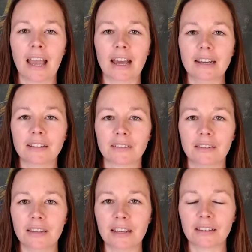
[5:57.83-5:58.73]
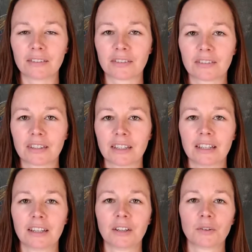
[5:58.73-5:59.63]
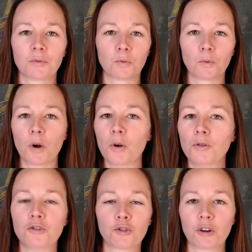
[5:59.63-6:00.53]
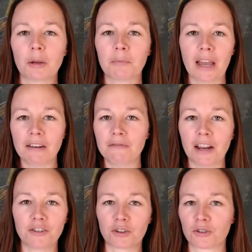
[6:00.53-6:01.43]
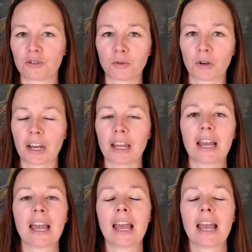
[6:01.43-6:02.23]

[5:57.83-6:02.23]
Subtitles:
and it's this road trip adventure story.